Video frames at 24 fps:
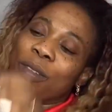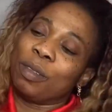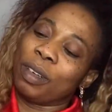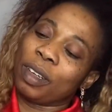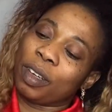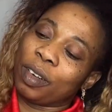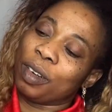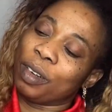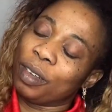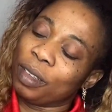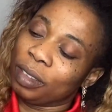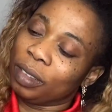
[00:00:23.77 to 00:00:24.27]

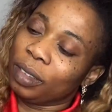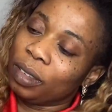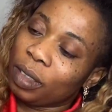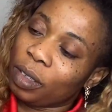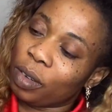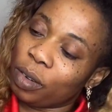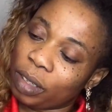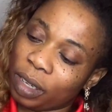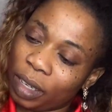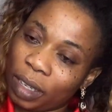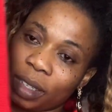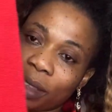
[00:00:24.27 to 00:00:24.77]
United
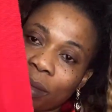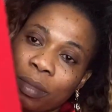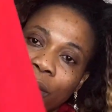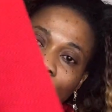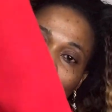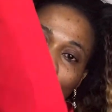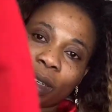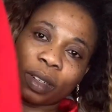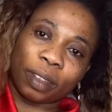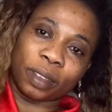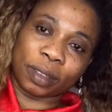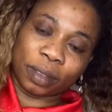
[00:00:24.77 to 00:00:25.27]
Kingdom,
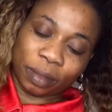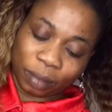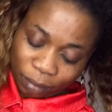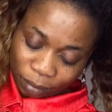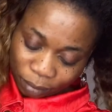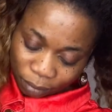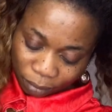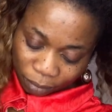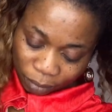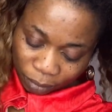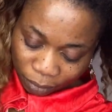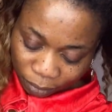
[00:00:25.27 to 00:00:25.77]
because I have
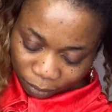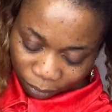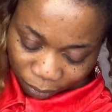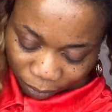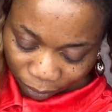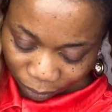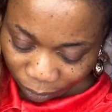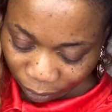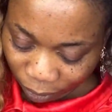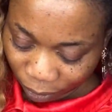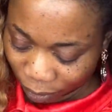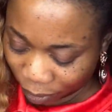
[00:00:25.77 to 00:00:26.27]
many
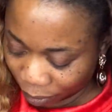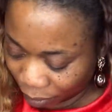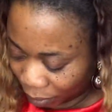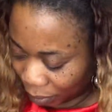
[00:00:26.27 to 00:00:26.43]
messages.